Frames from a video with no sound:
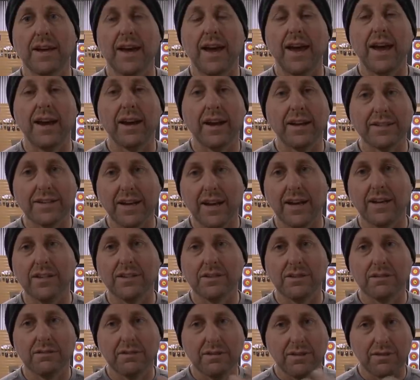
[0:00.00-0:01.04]
and I
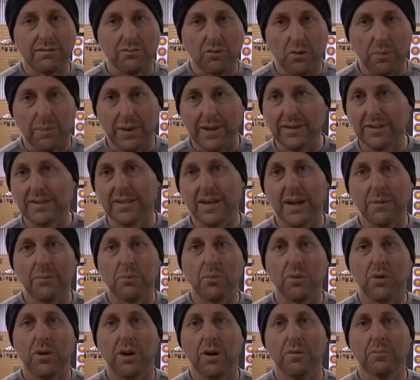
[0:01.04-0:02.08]
tend to repeat the
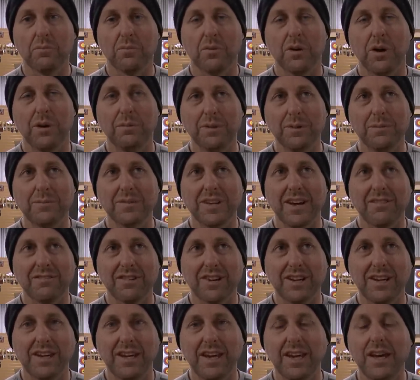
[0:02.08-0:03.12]
same problems
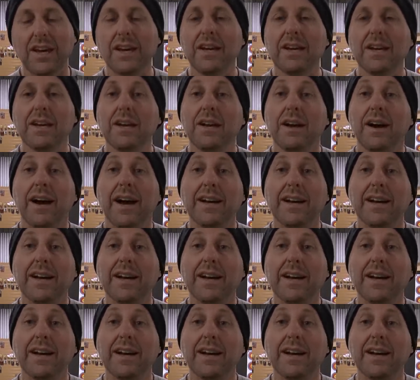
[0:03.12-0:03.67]
every year.